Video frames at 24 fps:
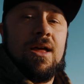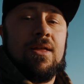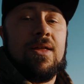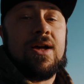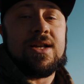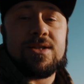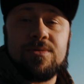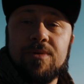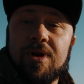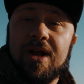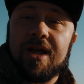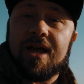
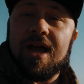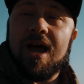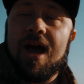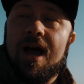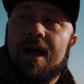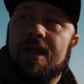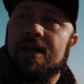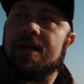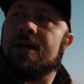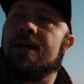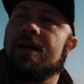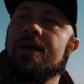that's what I
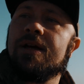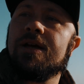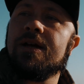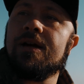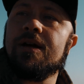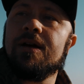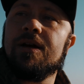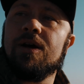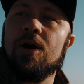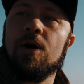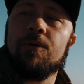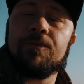got.
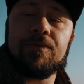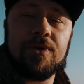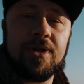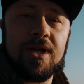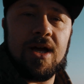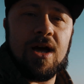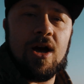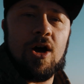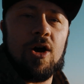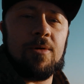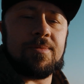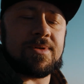Hopefully
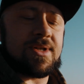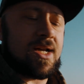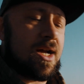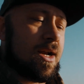it helps.